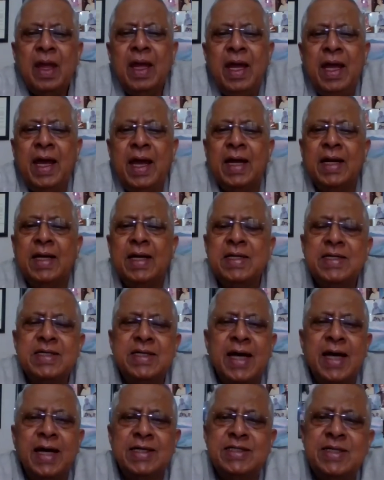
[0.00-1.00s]
He had
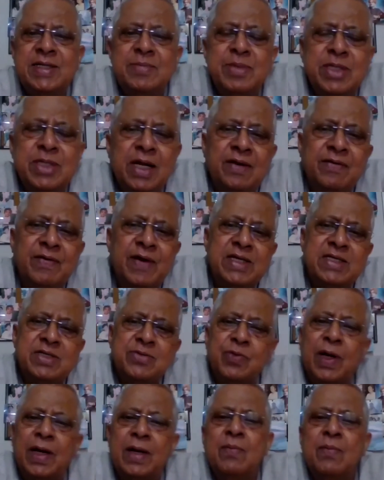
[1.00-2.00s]
disguised himself as
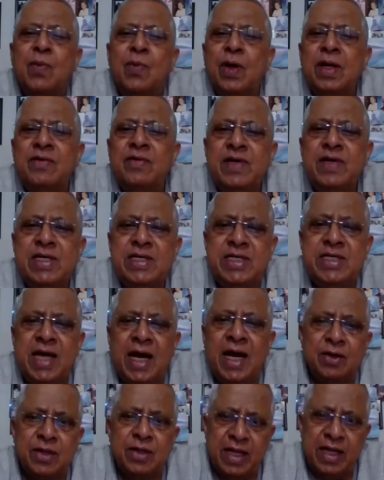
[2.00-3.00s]
one Molavi
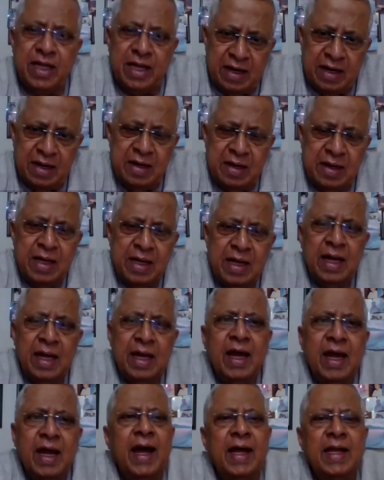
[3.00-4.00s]
Ziauddin.
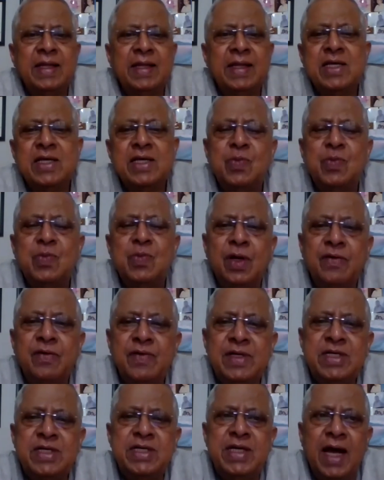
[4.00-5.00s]
And this
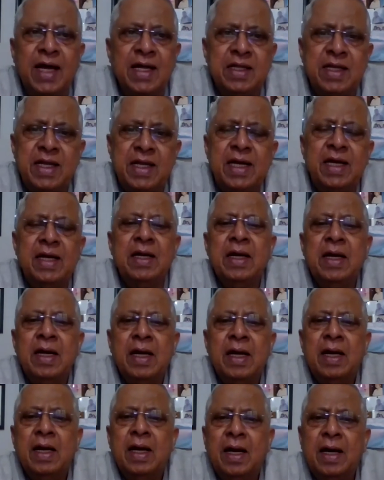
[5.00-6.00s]
Molavi Ziauddin
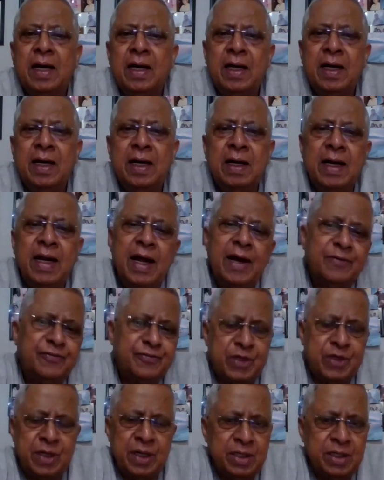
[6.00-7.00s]
uh,
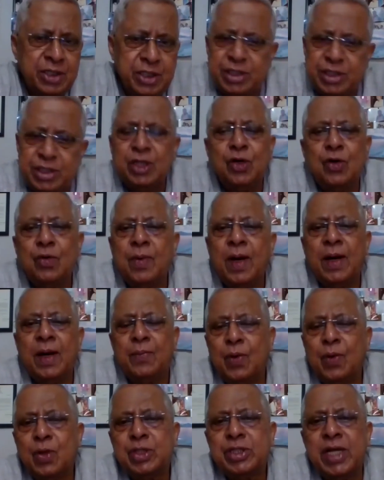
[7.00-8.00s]
left Shishir Kumar
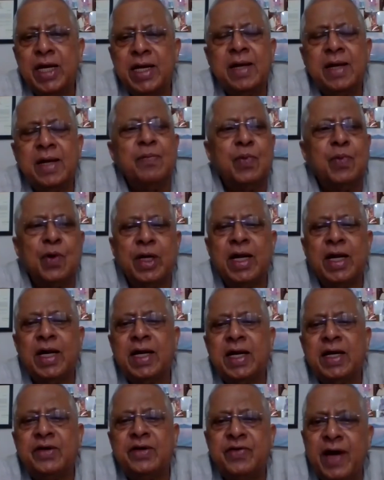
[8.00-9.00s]
Bose and he
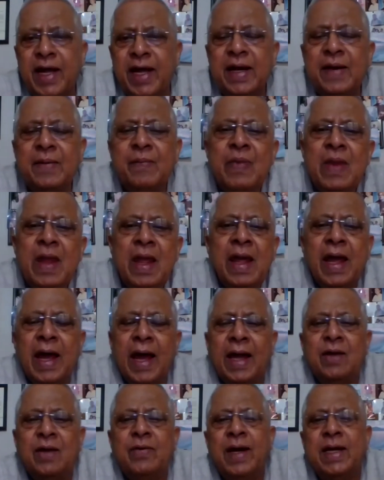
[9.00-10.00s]
boarded a train
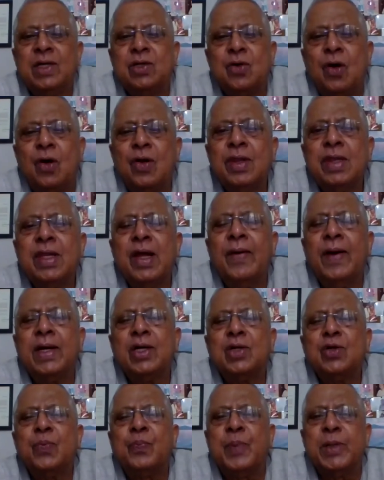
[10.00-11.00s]
and went all the way
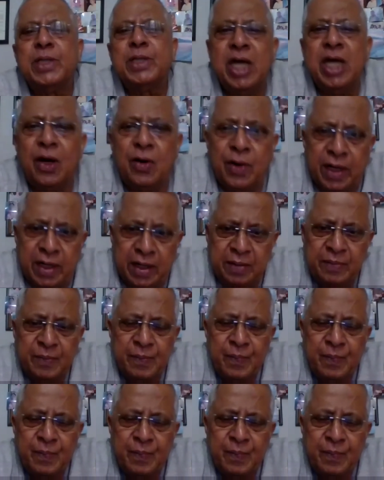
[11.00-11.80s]
to Peshawar.